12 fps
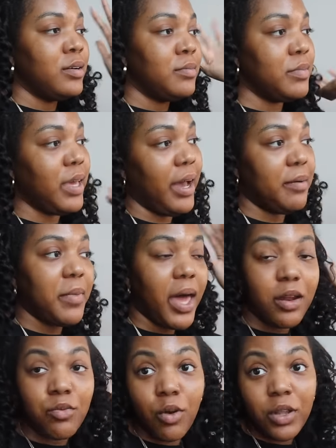Yeah, I
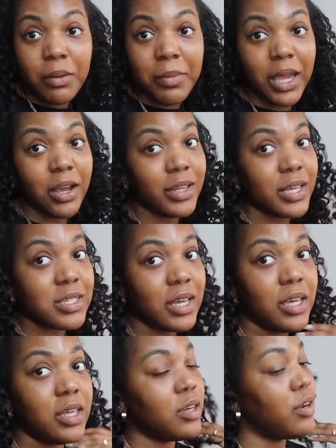didn't roll up my hair last night
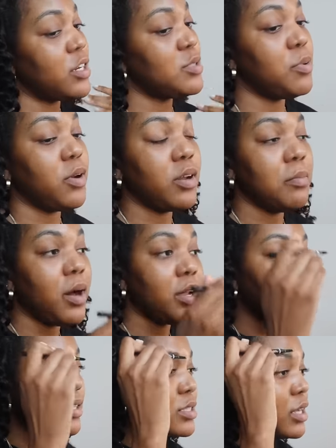either. I just put on a
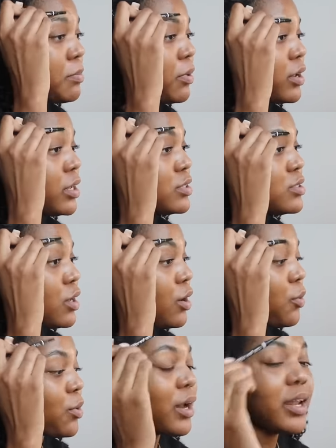bonnet and slept on it. So
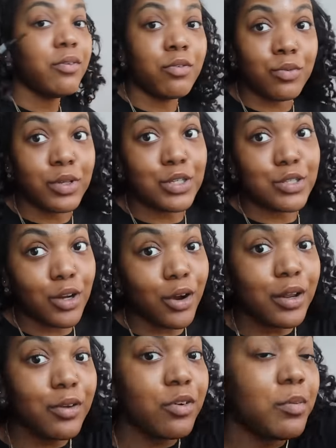we're not even really
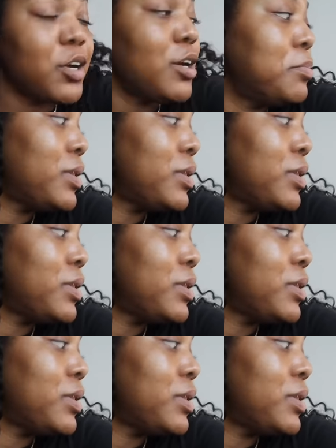starting from a good